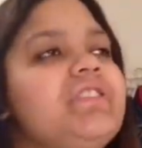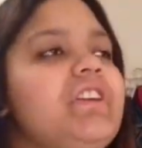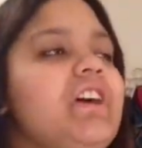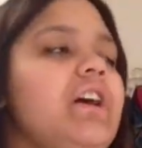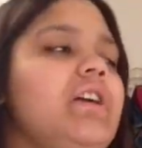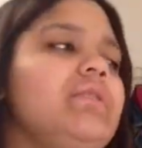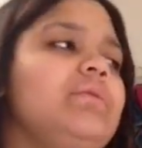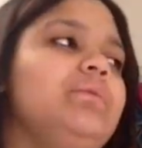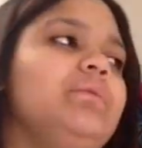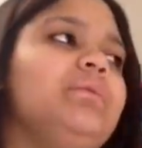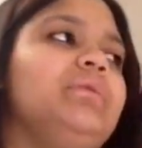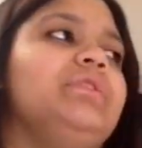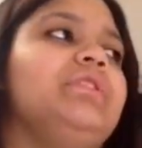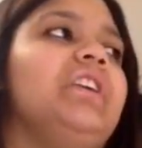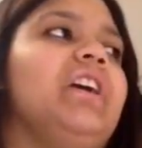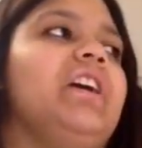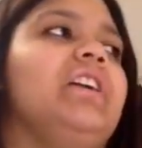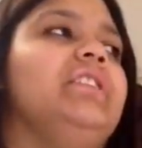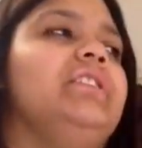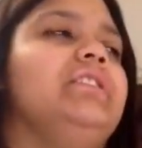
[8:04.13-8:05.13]
how would
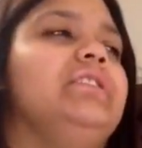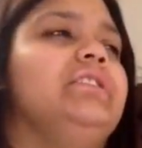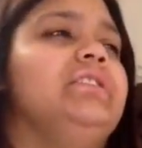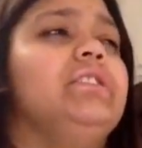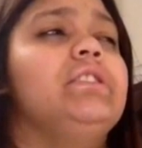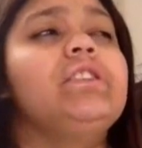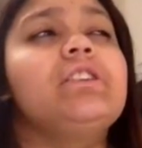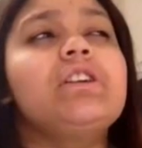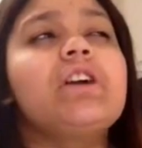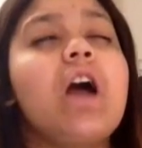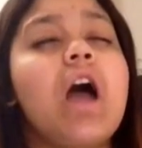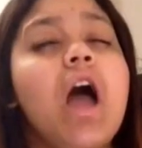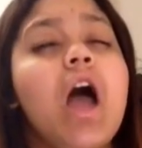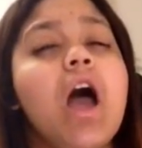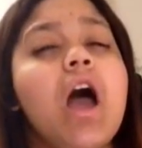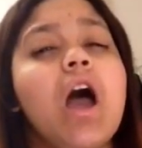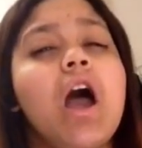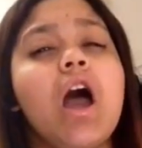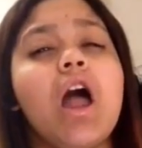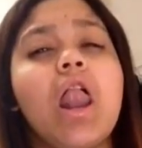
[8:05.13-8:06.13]
I look
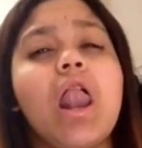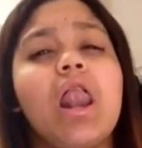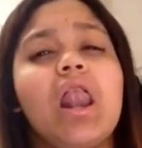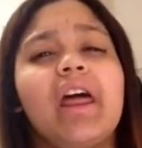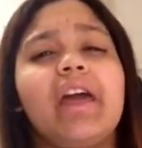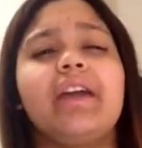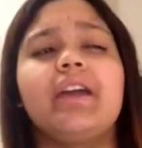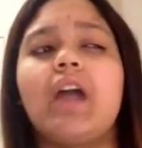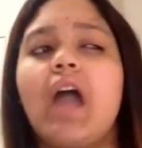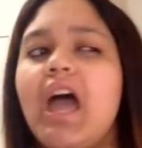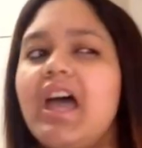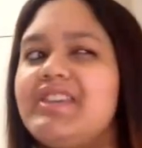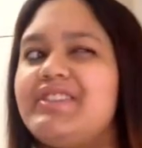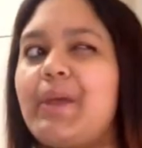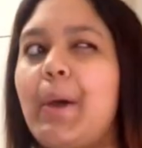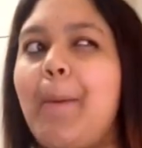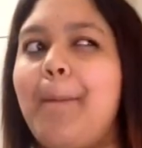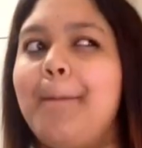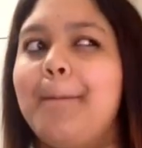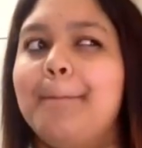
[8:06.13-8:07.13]
like as
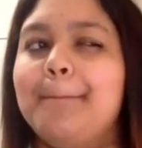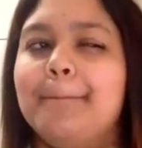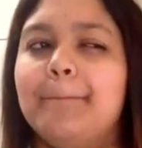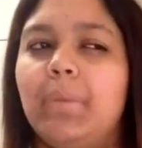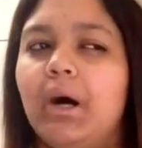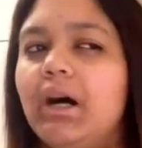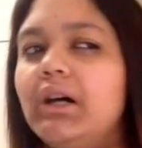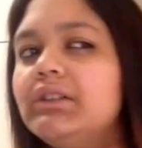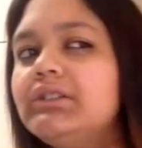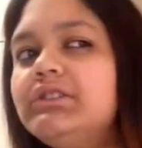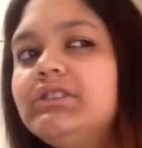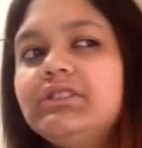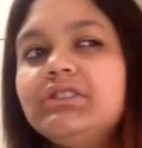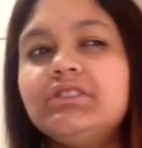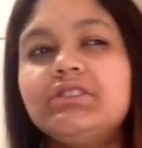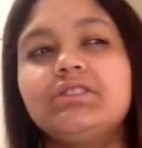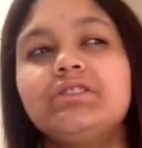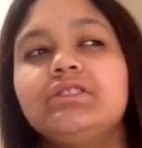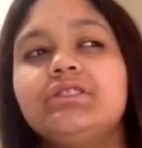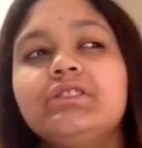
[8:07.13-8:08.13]
a
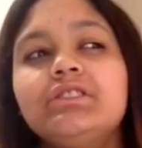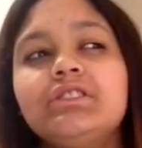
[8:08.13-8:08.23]
boss.